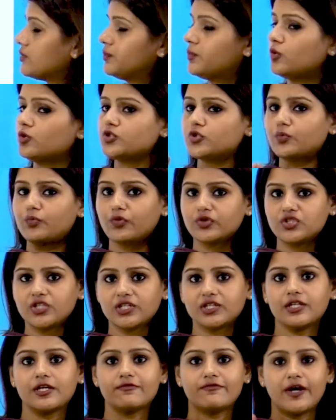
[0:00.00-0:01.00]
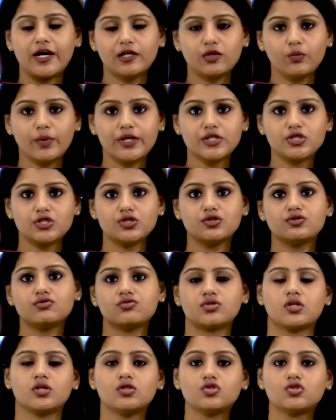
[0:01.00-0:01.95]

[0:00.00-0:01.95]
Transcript: post project evaluations.